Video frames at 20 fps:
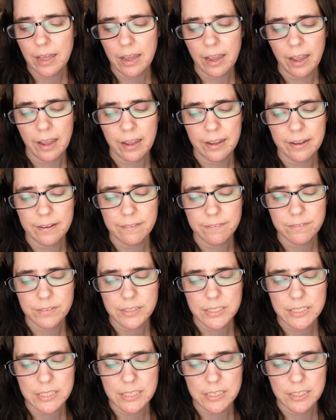a
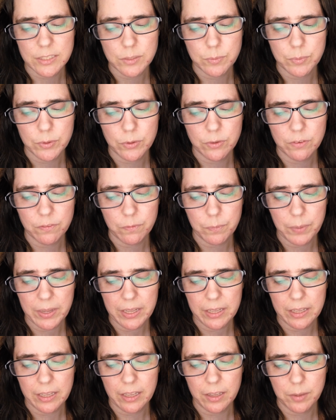1/2 teaspoon of
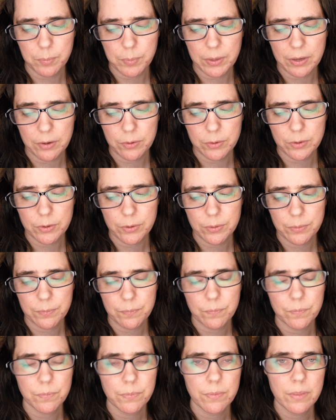baking powder,
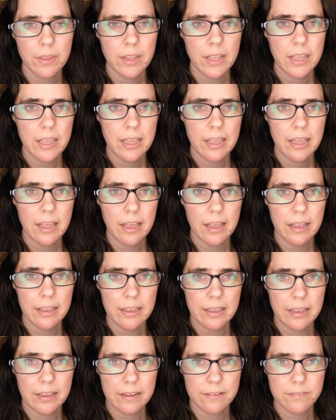
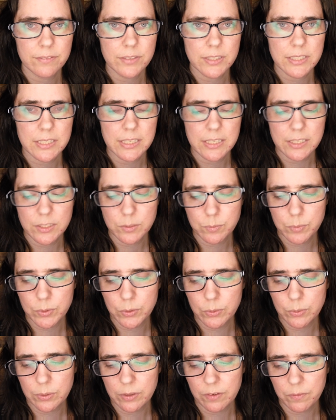a 1/2
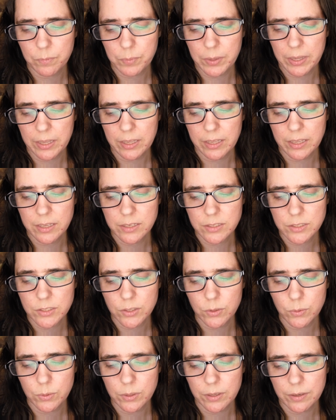teaspoon of baking
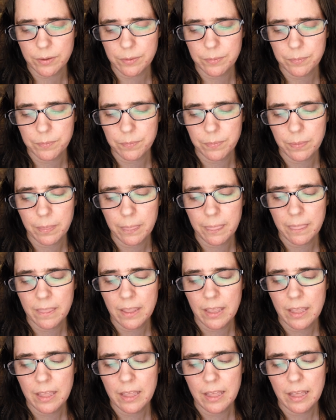soda,
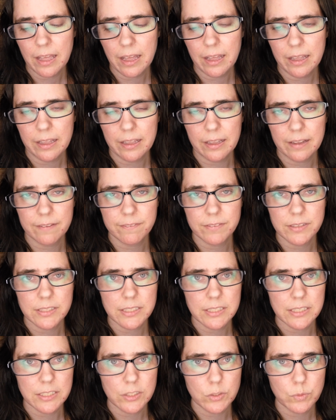a 1/2
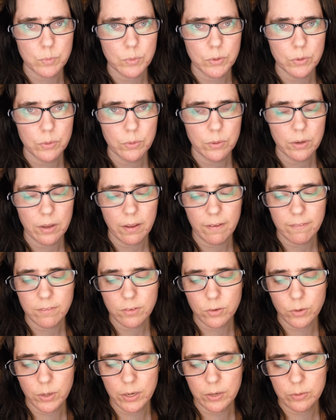teaspoon
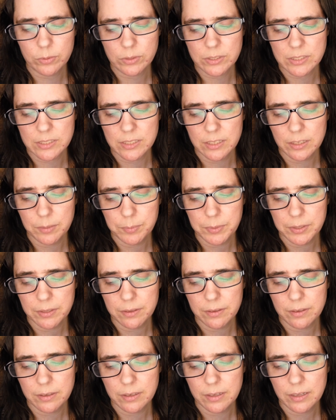of ground cinnamon,
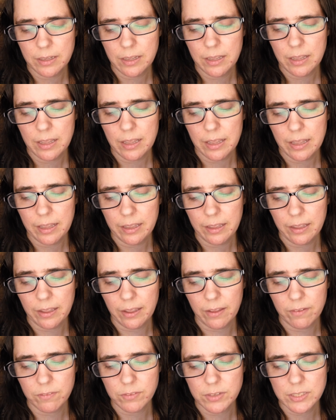a
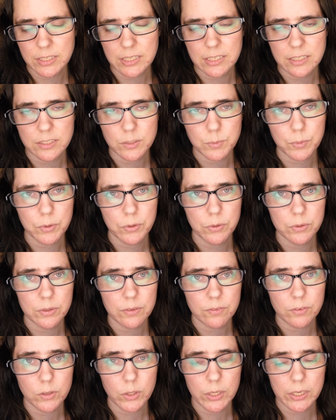1/2
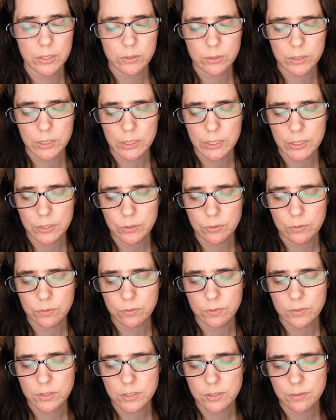teaspoon of ground
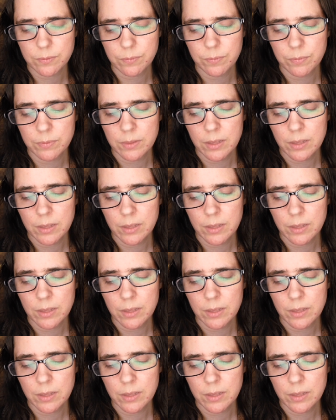cloves,